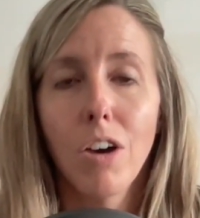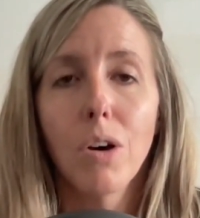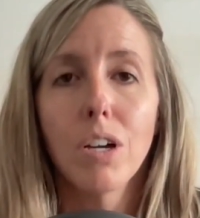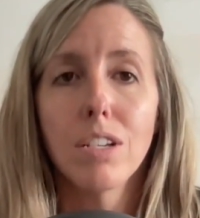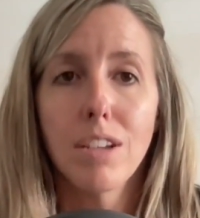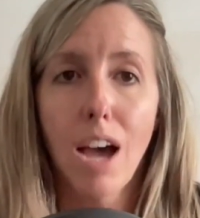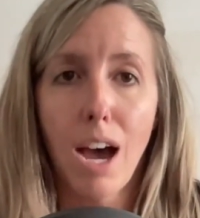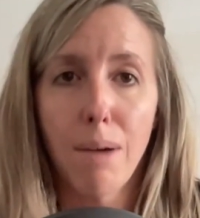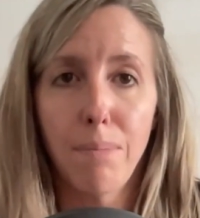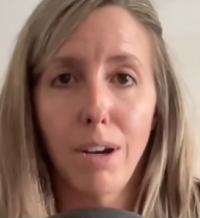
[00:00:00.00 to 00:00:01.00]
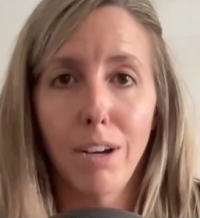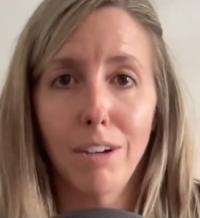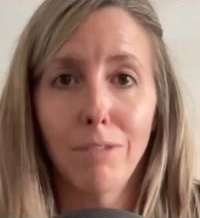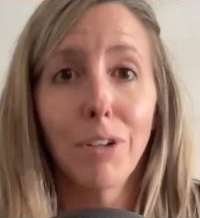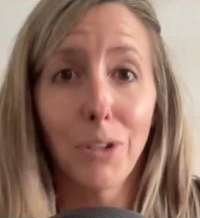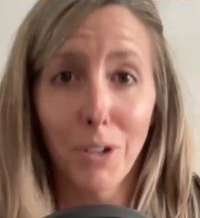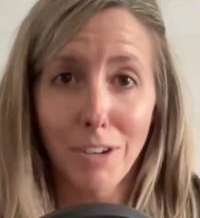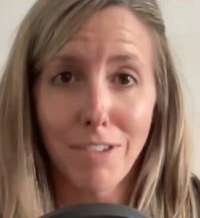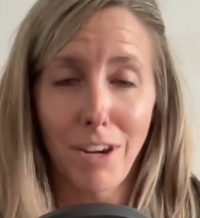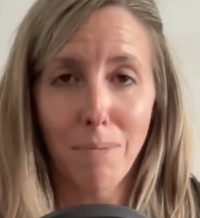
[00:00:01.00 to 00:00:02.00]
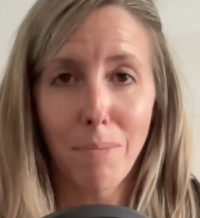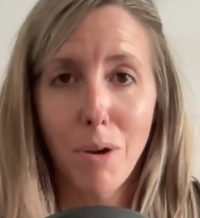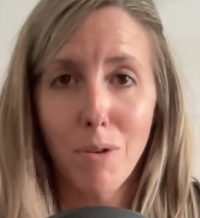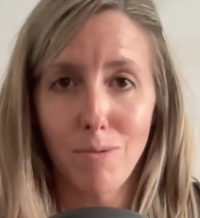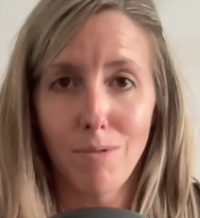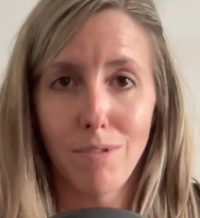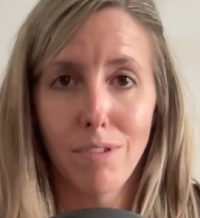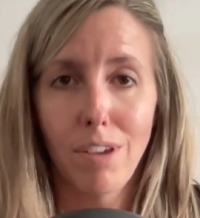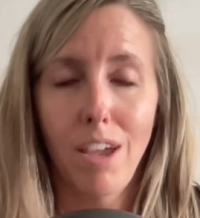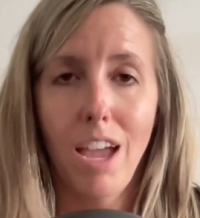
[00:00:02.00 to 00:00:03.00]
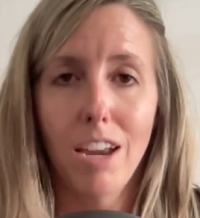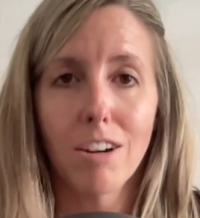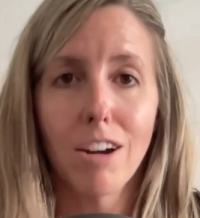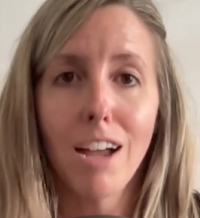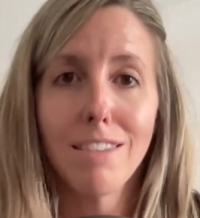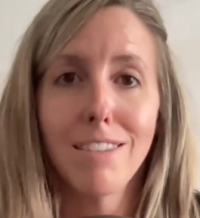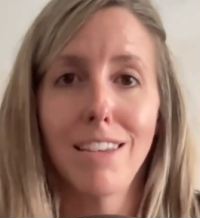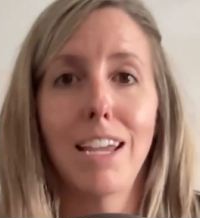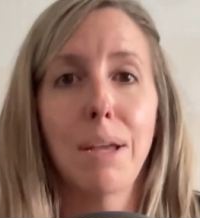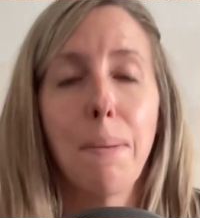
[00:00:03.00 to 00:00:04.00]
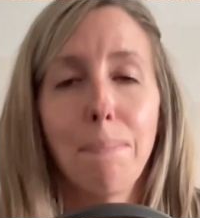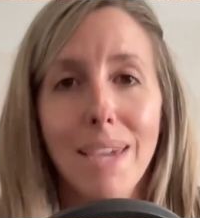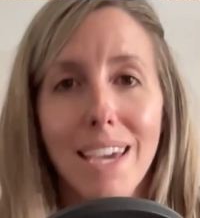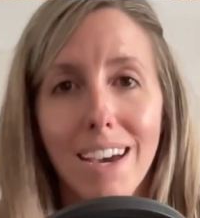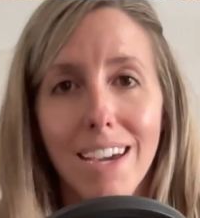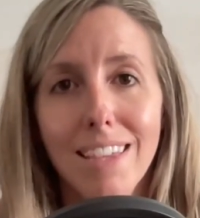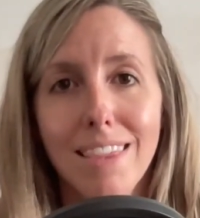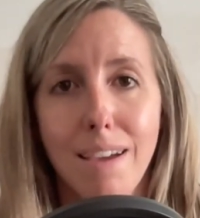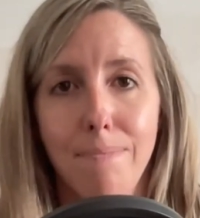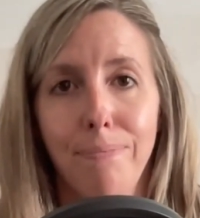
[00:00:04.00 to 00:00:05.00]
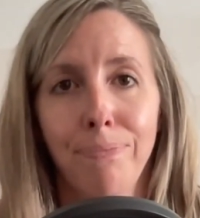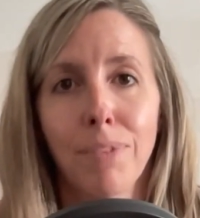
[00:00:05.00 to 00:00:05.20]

on top of your sitting bones and you're not sitting behind them.